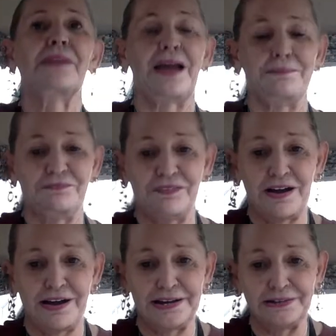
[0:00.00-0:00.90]
I'm
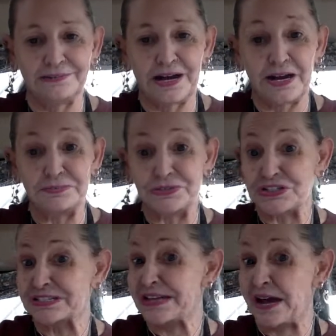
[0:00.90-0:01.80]
fine. I'm
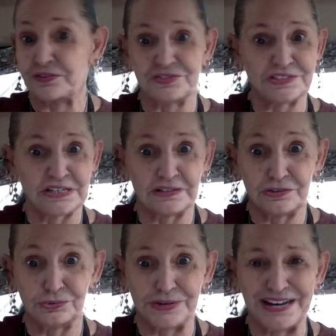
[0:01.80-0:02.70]
just out of
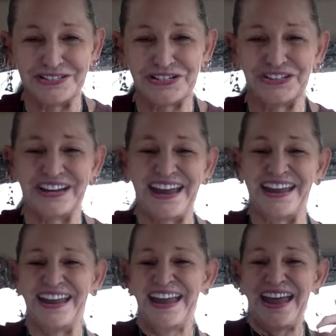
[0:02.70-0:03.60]
signal range,
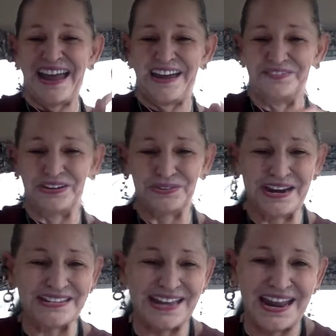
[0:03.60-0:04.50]
okay? Have a
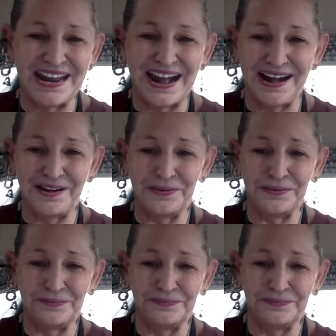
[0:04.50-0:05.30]
great day. Aho.